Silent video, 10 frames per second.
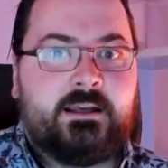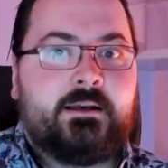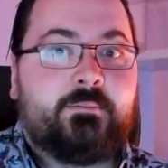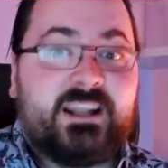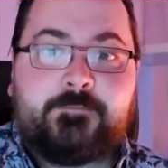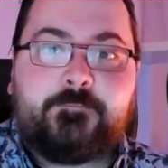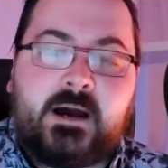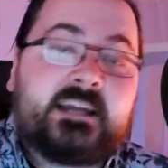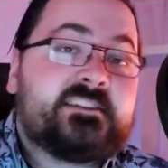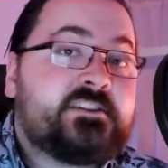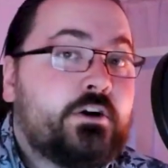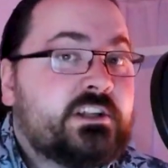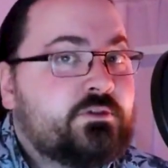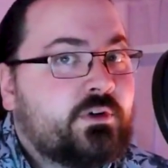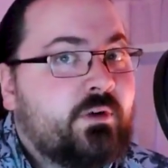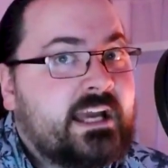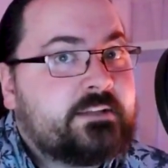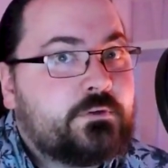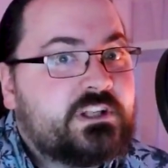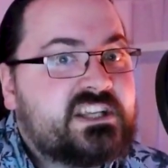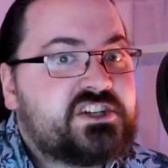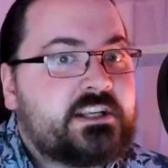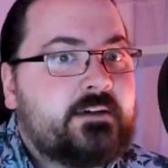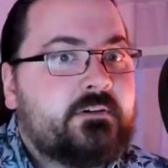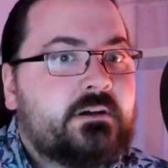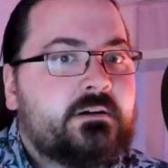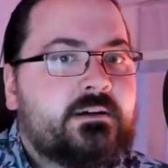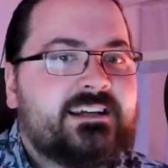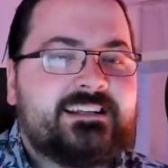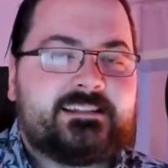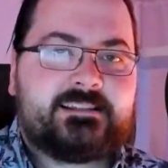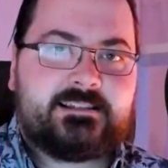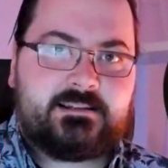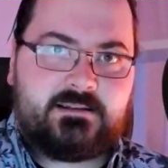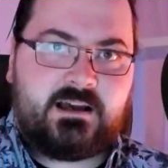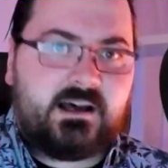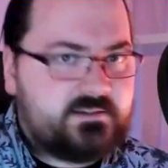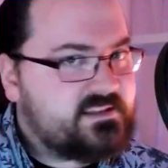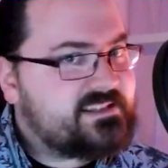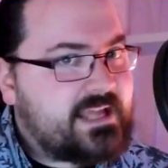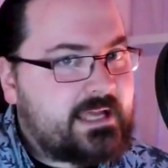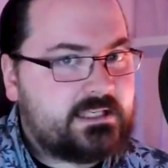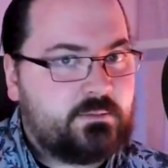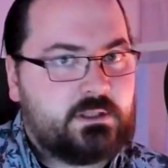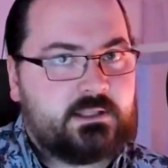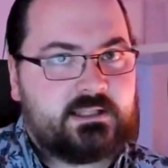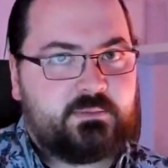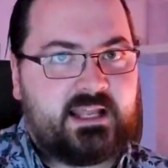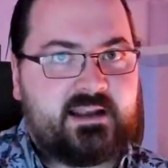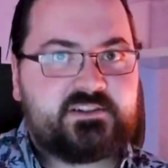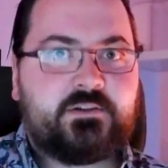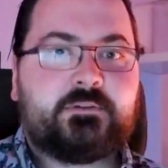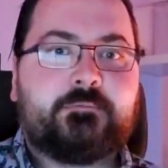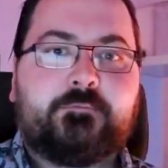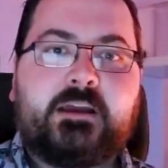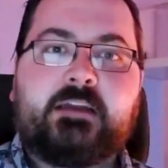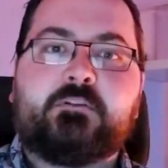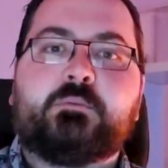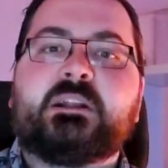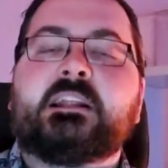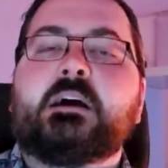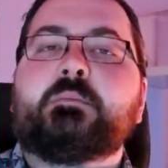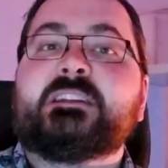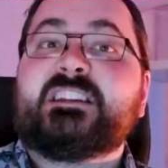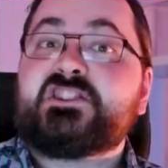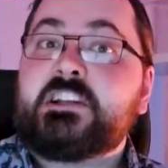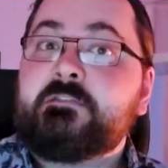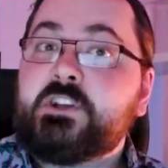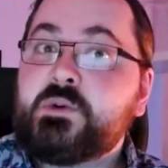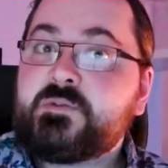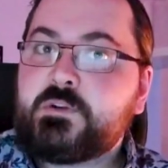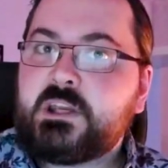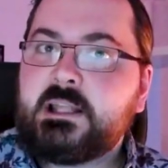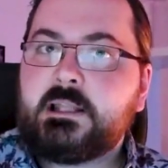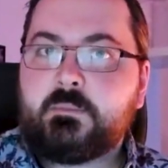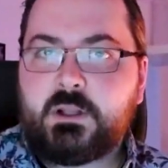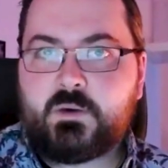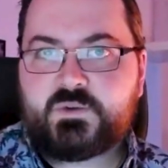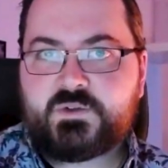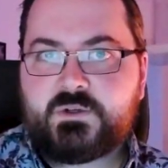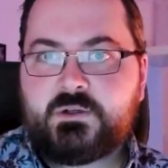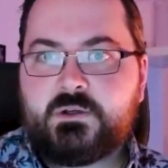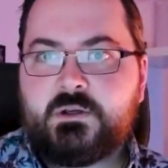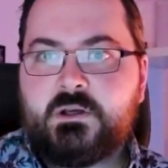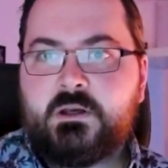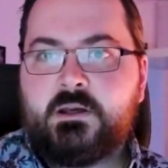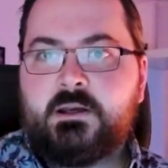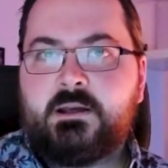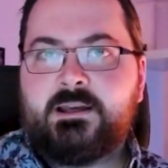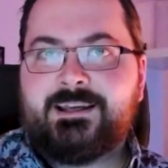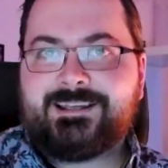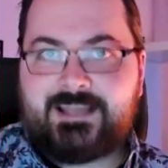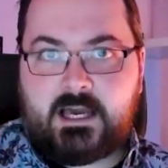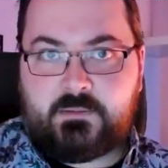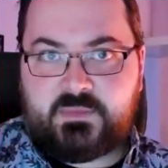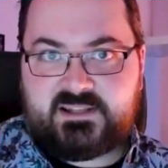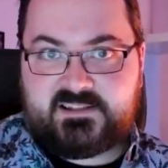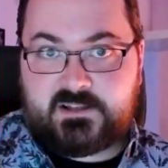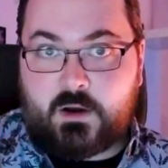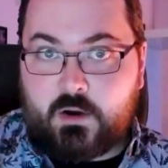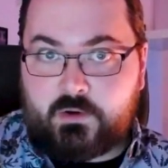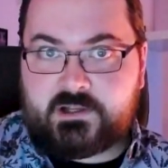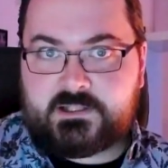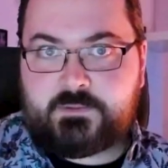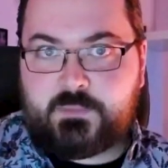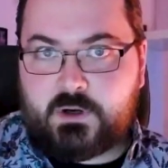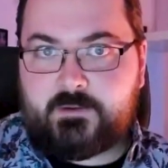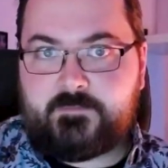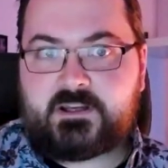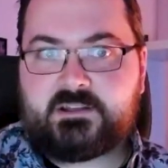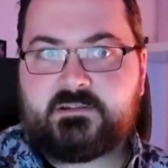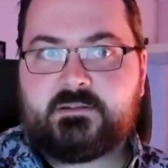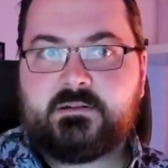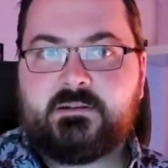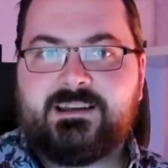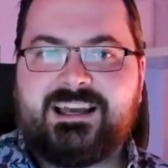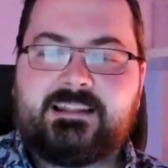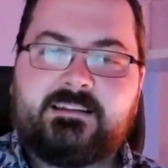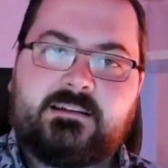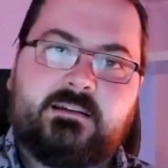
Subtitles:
many fights turn into a grind for initiative, it's understandable that players often favor building up initiative to use for killing blows. Gambits aren't perfect, and